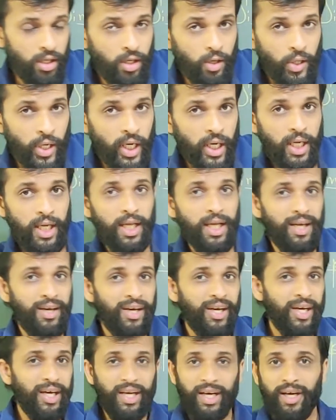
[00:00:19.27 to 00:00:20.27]
Okay?
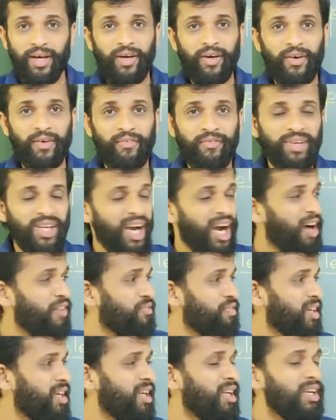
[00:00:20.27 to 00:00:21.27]

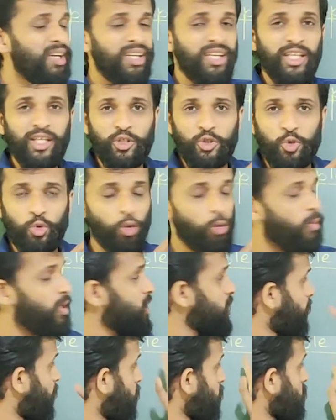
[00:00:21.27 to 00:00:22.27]
After learning so
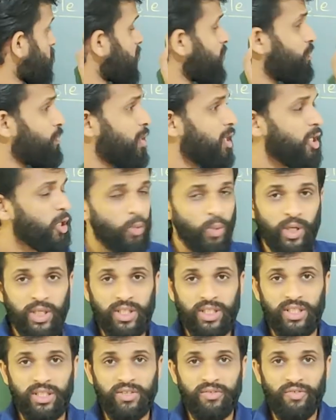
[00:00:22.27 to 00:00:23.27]
much about simple
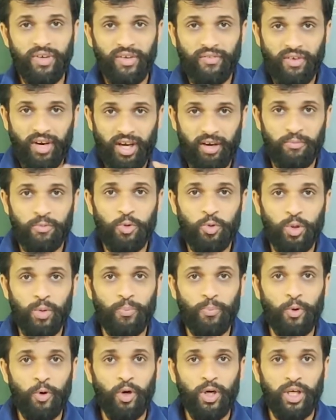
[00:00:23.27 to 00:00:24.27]
equations, we have come to
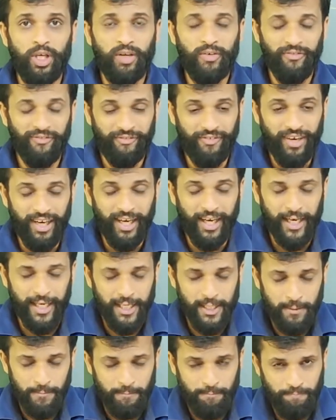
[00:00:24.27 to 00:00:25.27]
a point
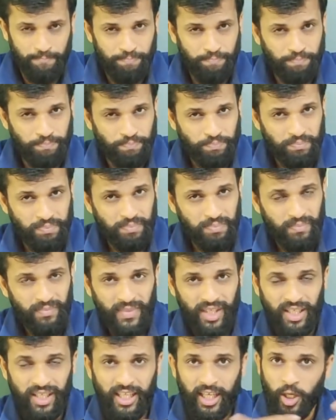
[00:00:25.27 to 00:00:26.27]
where
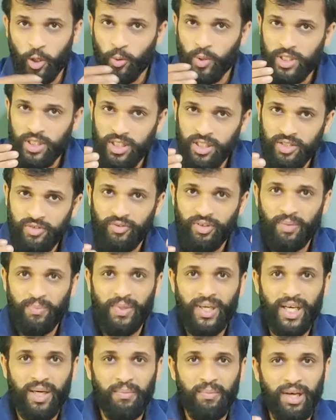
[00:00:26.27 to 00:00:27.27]
the equations will
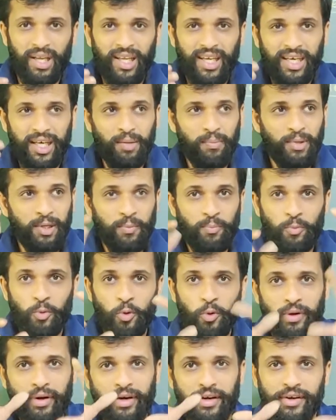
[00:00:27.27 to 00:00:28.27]
become a little bit
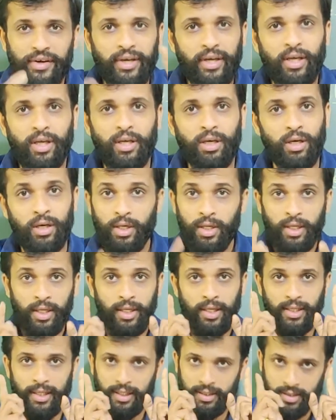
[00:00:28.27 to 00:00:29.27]
more trickier.
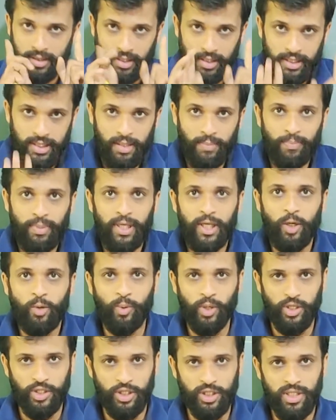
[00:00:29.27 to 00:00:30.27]
They're still simple
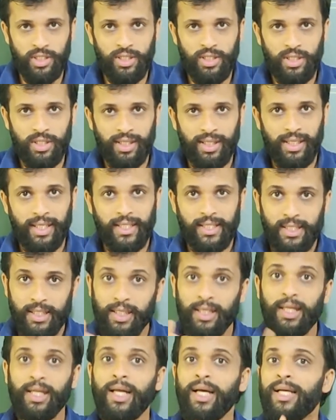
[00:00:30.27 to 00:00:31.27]
equations, they're
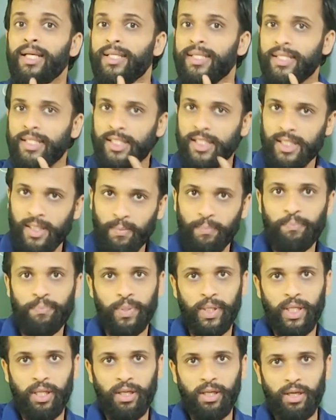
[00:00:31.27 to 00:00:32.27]
still
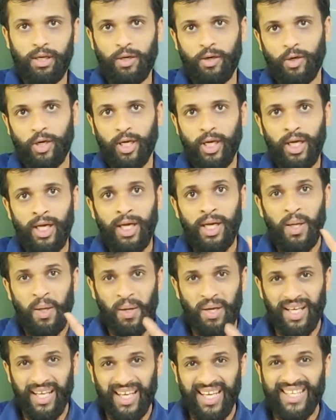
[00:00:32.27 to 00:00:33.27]
simple, okay?
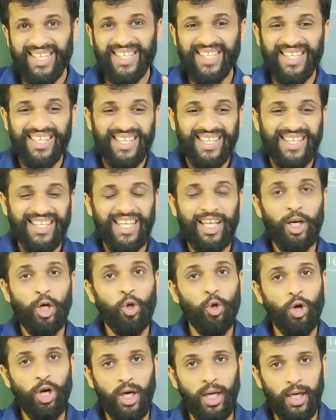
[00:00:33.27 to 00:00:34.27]
Yet they
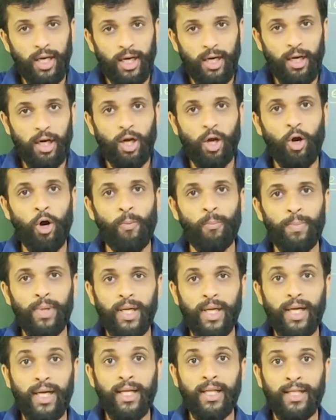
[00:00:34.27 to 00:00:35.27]
look a little
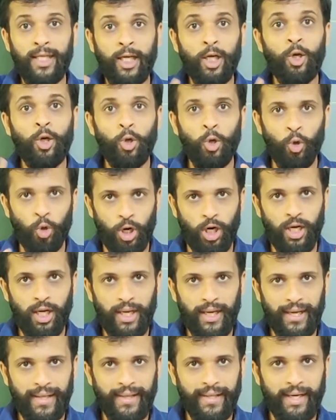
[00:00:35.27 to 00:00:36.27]
complicated, they look
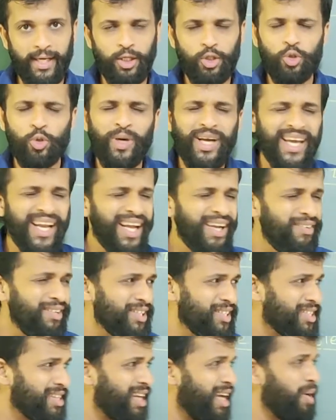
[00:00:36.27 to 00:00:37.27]
like that. So, and
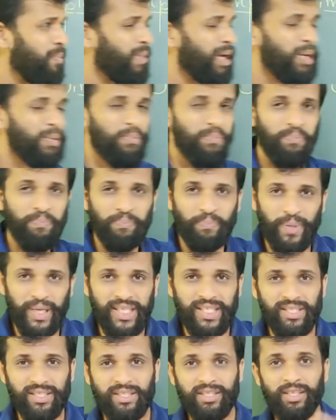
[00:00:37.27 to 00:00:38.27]
I'll try my
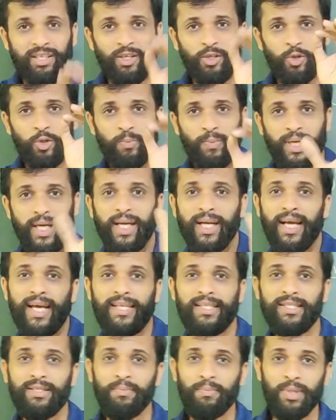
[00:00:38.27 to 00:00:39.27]
best to make it
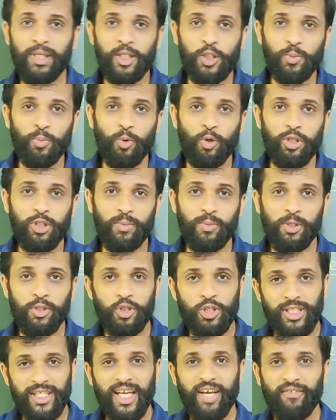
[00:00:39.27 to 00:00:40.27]
as simple as possible.
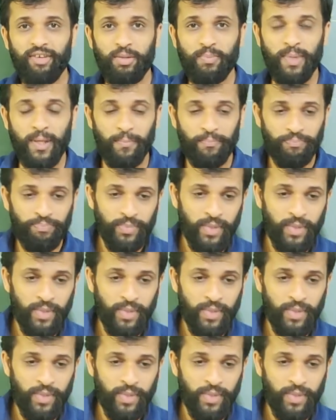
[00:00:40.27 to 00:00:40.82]
So stay with me.